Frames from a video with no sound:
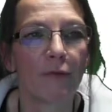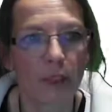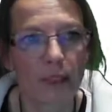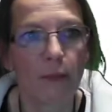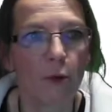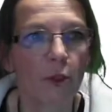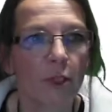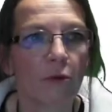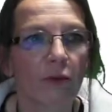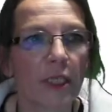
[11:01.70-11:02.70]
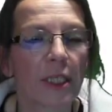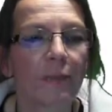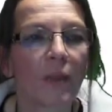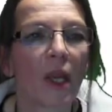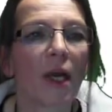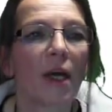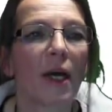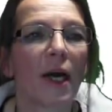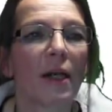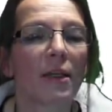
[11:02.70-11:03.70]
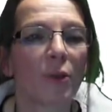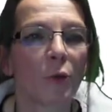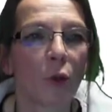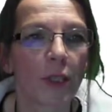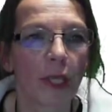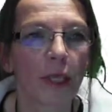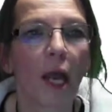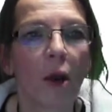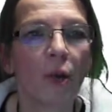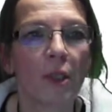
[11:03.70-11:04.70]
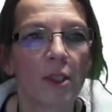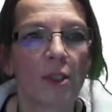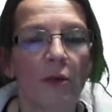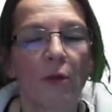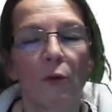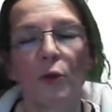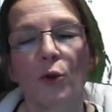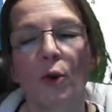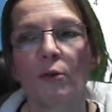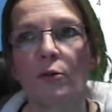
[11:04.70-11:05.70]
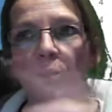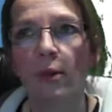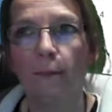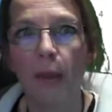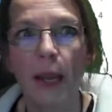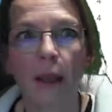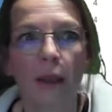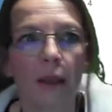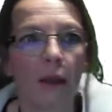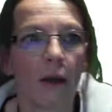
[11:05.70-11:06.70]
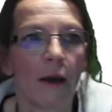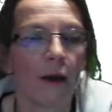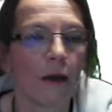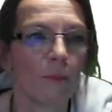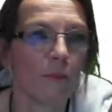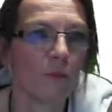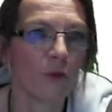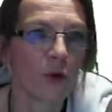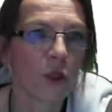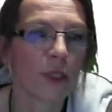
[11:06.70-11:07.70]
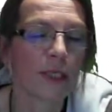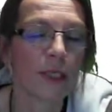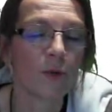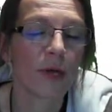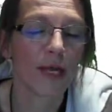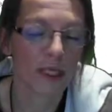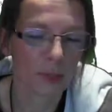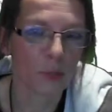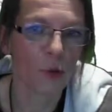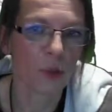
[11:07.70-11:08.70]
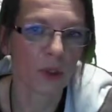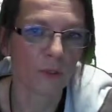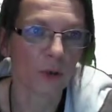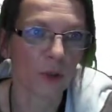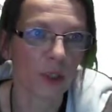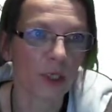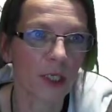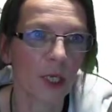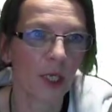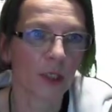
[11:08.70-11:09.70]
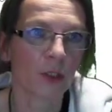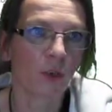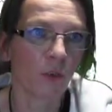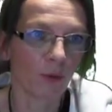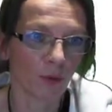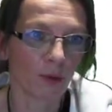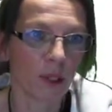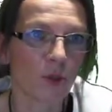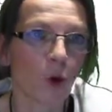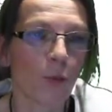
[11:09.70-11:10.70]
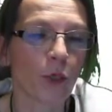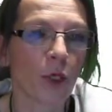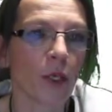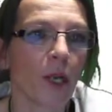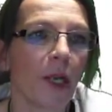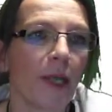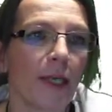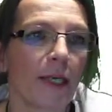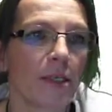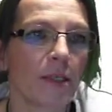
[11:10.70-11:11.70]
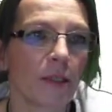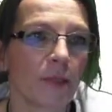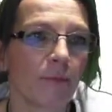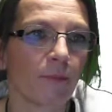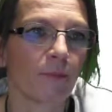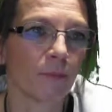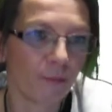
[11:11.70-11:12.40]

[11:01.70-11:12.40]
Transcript: we see the merge here already. And what I now need to do in order to go to the Mac version is I need to export the project. So this option is